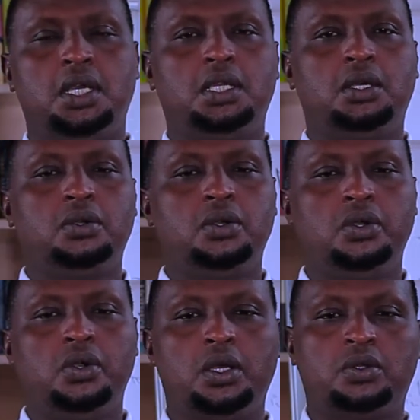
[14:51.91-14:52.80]

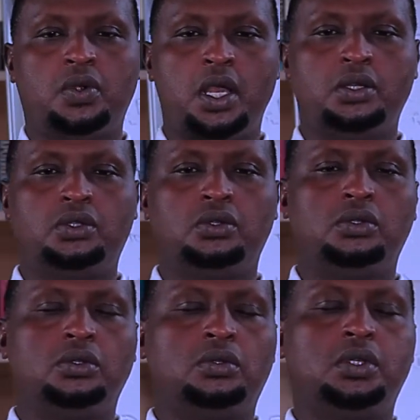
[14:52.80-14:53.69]
you are trying
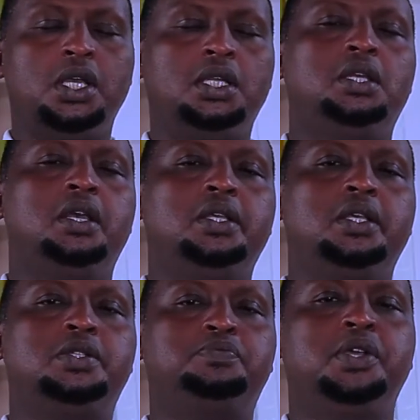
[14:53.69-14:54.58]
to create
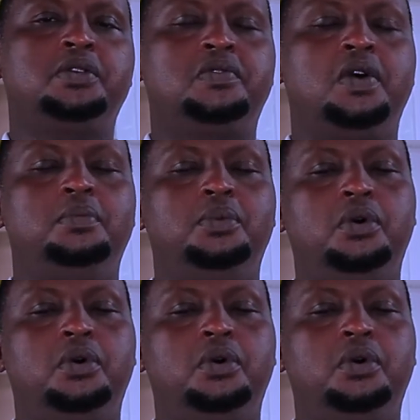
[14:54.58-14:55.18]
a spectrum